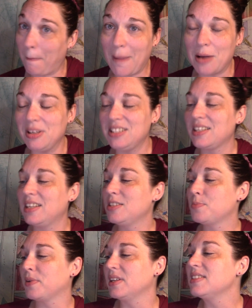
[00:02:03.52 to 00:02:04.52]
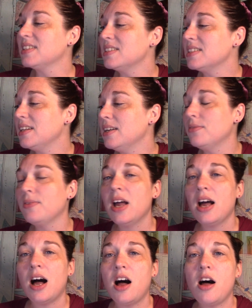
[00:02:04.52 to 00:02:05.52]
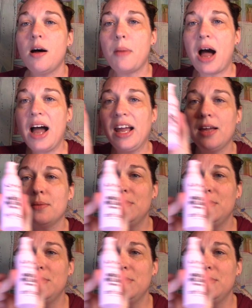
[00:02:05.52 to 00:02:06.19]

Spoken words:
my skin is pretty sensitive. I am